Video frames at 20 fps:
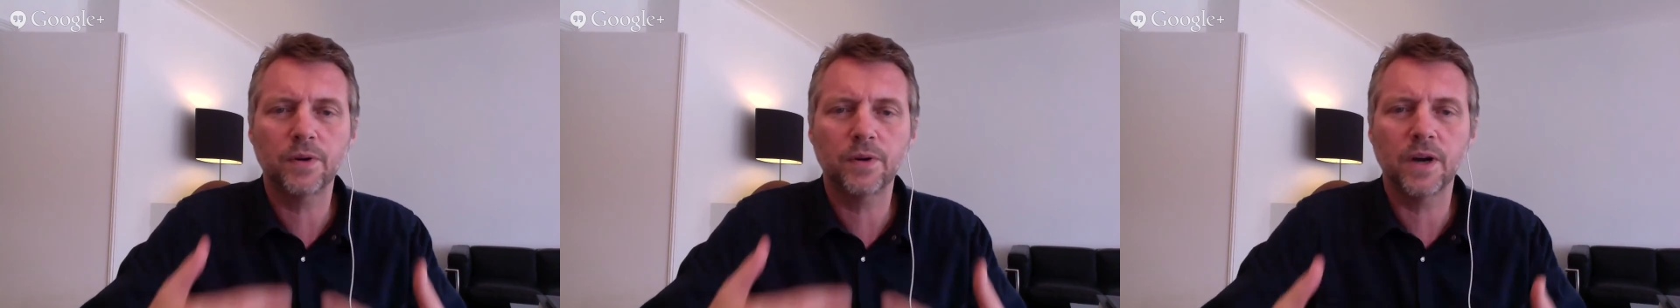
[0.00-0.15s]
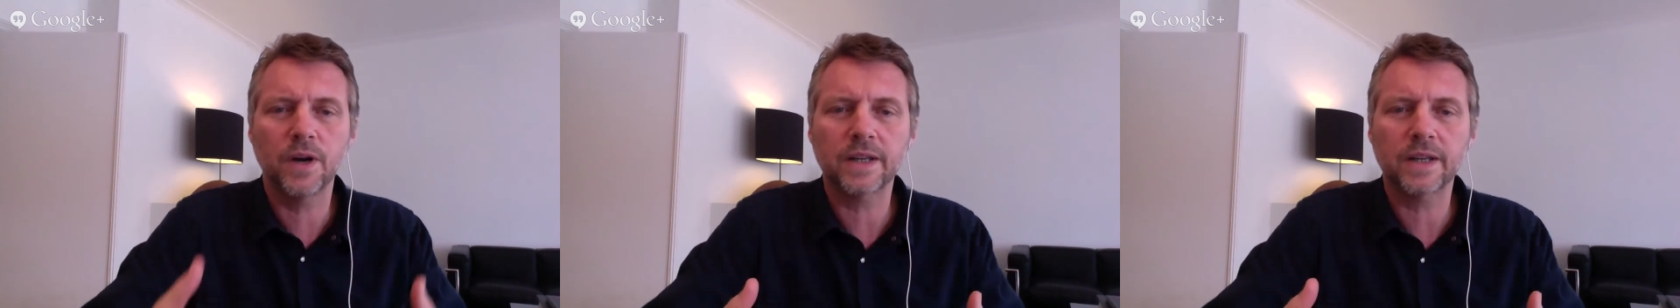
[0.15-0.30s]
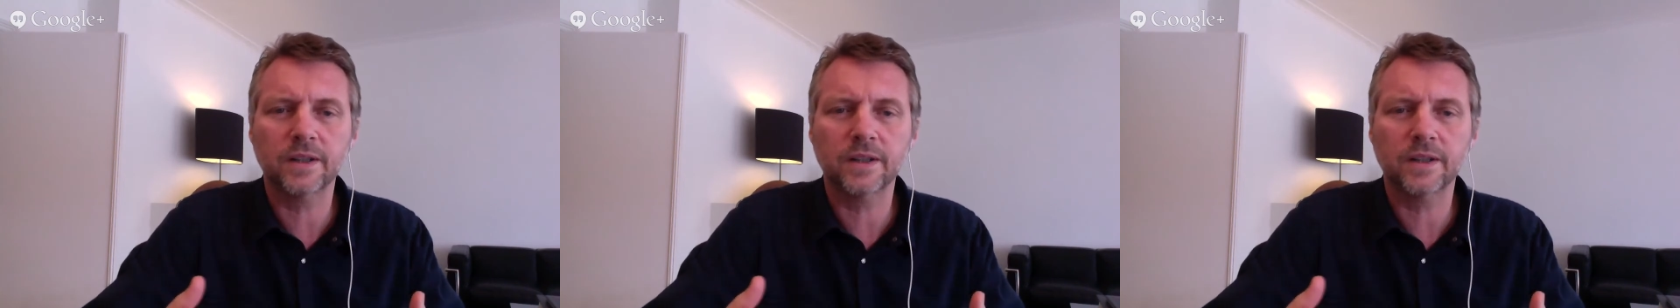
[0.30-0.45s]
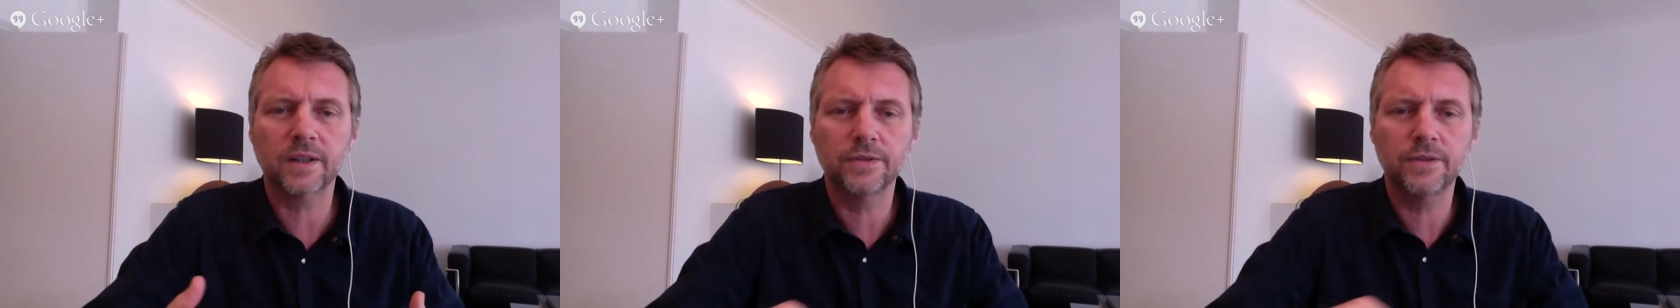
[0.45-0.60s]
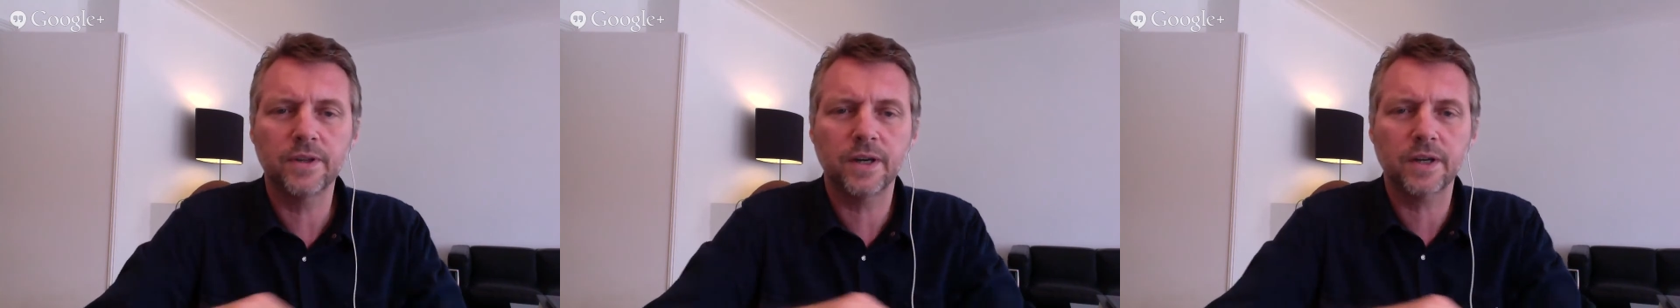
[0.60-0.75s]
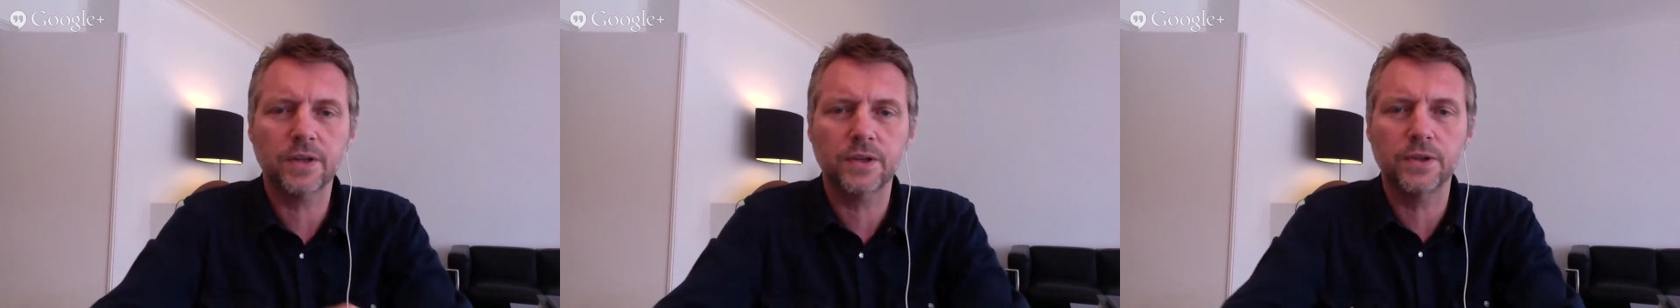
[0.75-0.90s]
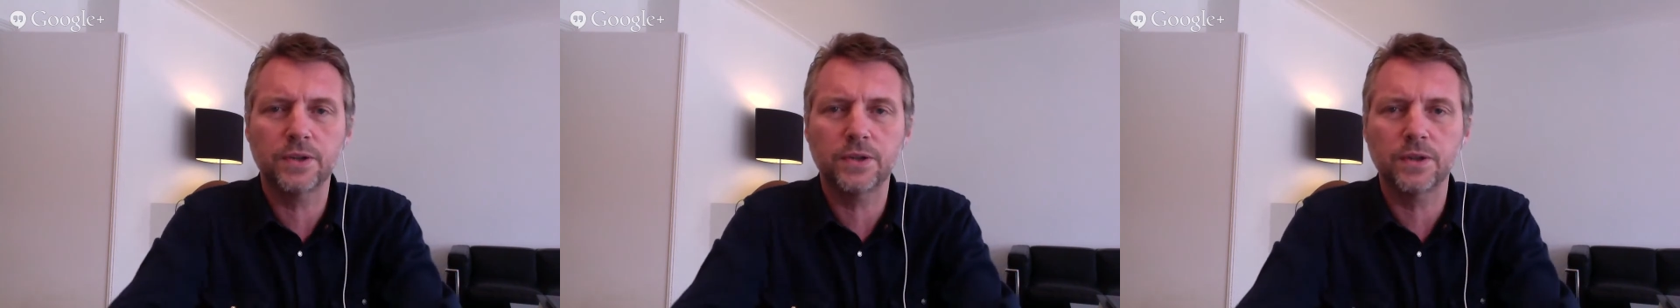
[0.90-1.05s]
practical
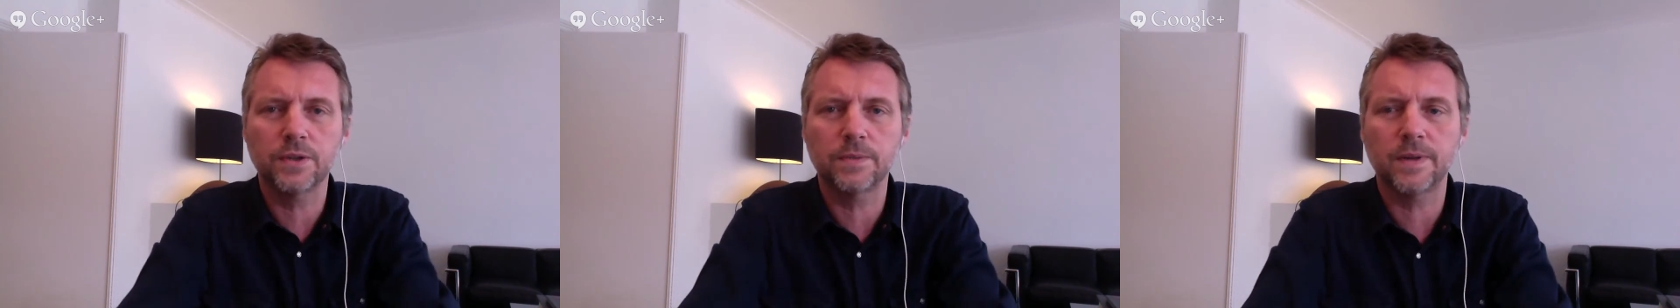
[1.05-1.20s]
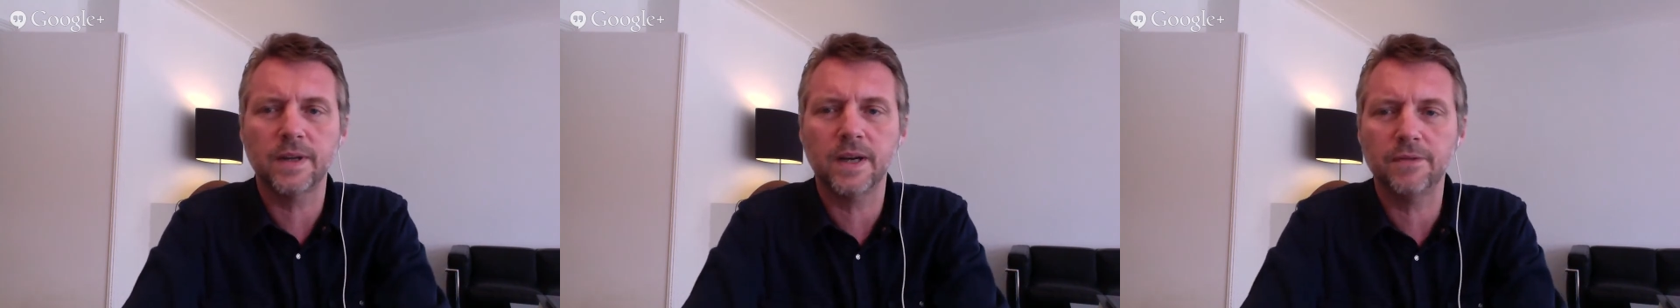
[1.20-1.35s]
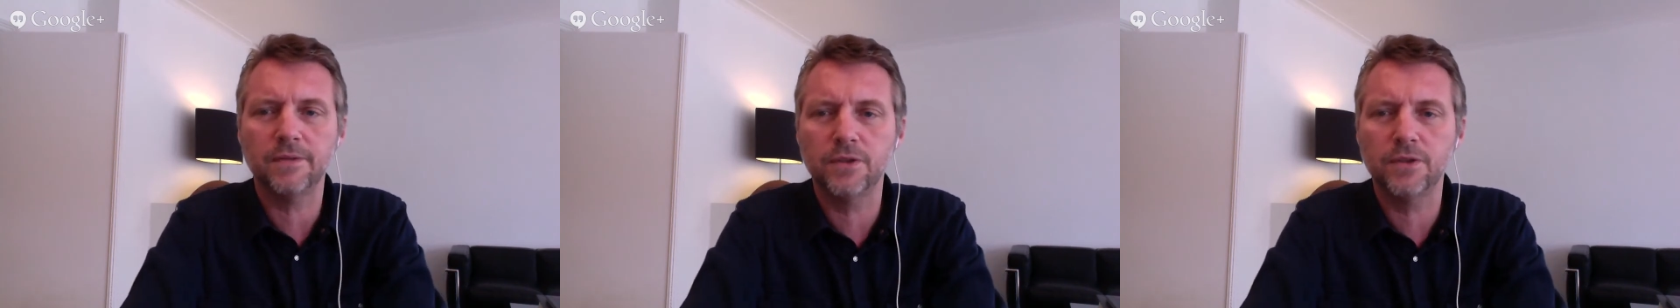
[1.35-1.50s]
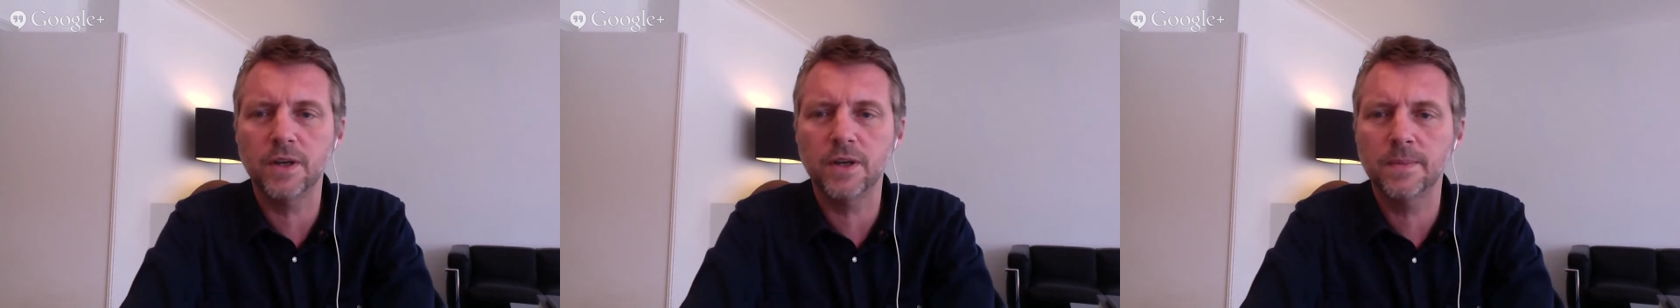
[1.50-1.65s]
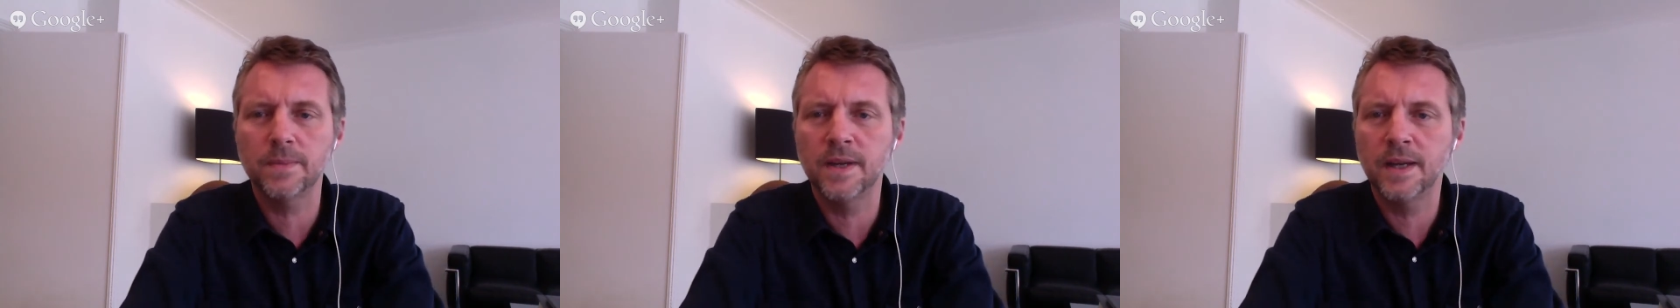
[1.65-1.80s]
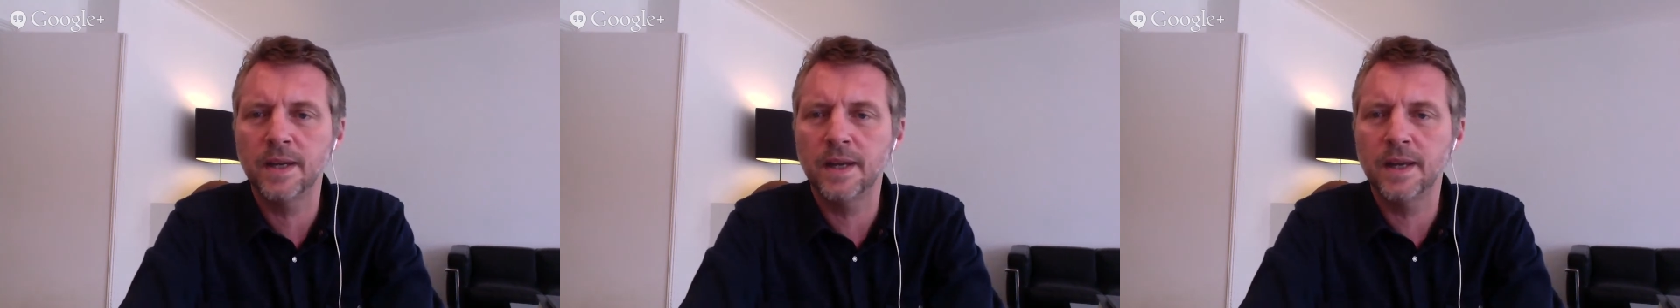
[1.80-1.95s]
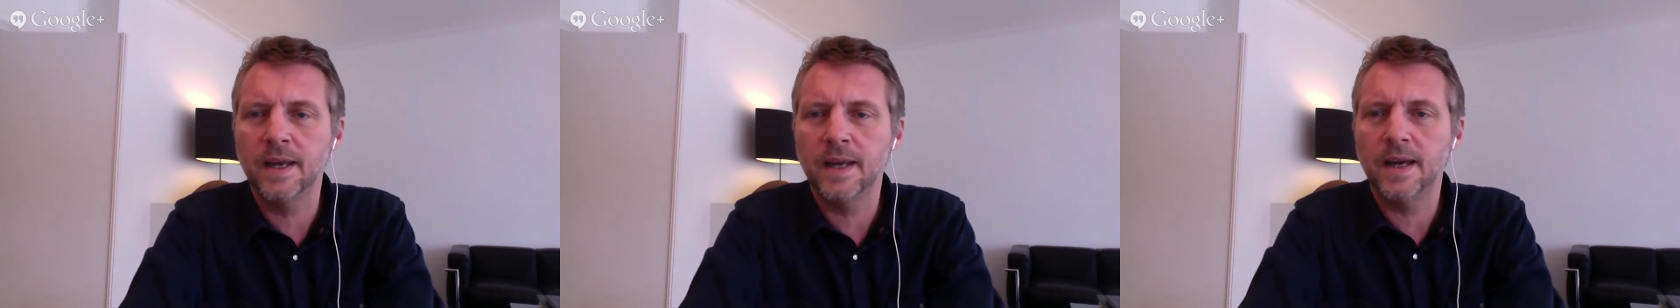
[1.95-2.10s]
introduction to the platform.